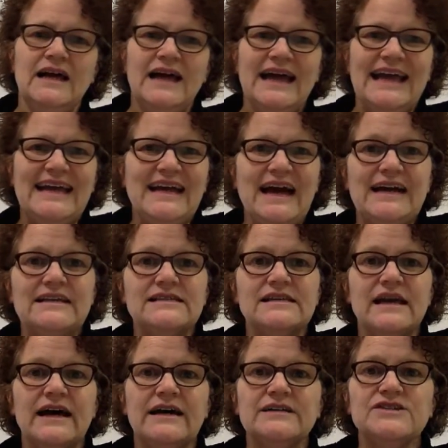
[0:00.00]
Hey guys,
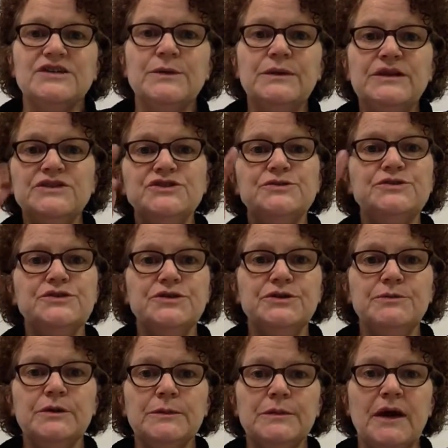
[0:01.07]
so I want to do two
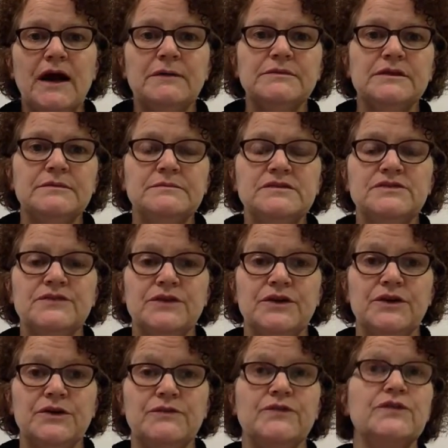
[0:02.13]
more problems for
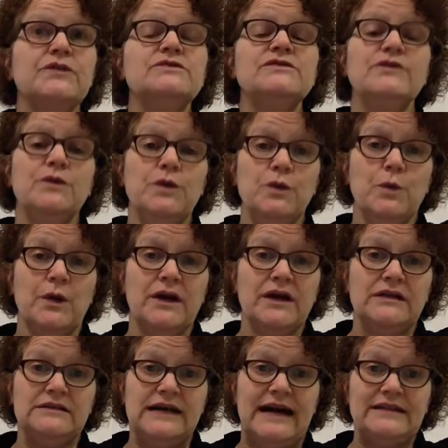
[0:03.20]
you. For those of you who were in
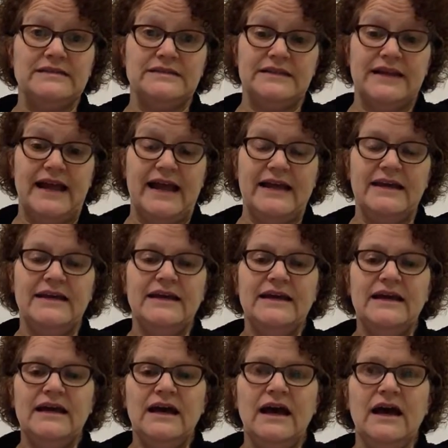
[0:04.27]
class today,
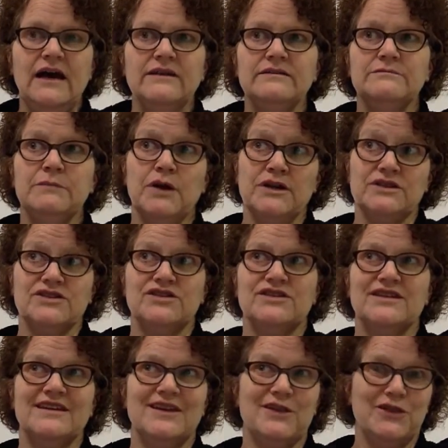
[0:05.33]
March
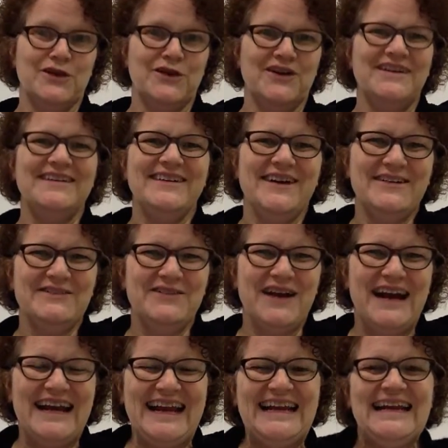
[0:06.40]
the 3rd on
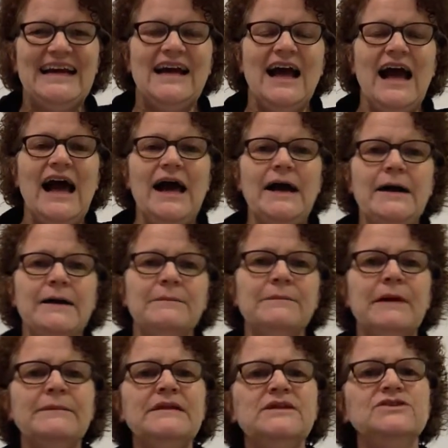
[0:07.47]
Friday, I'm
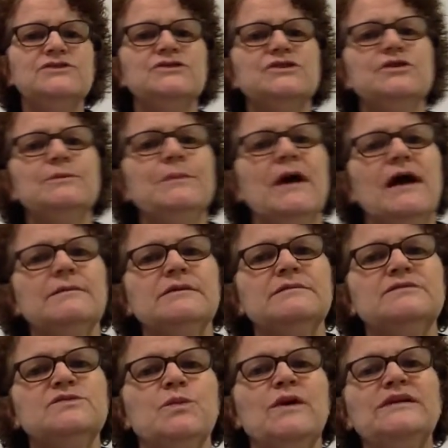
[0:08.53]
going to do two
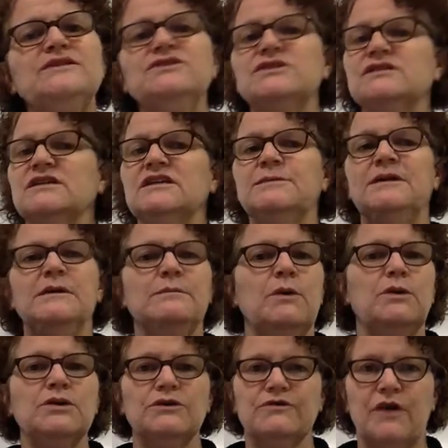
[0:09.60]
problems. One is just going to be a
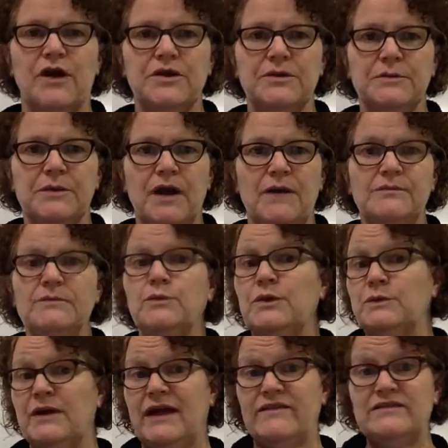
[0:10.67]
molar volume problem,
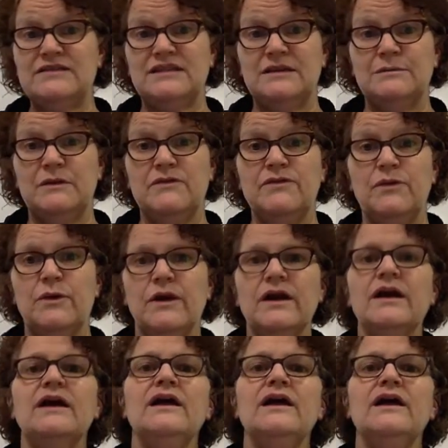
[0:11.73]
one we haven't seen before,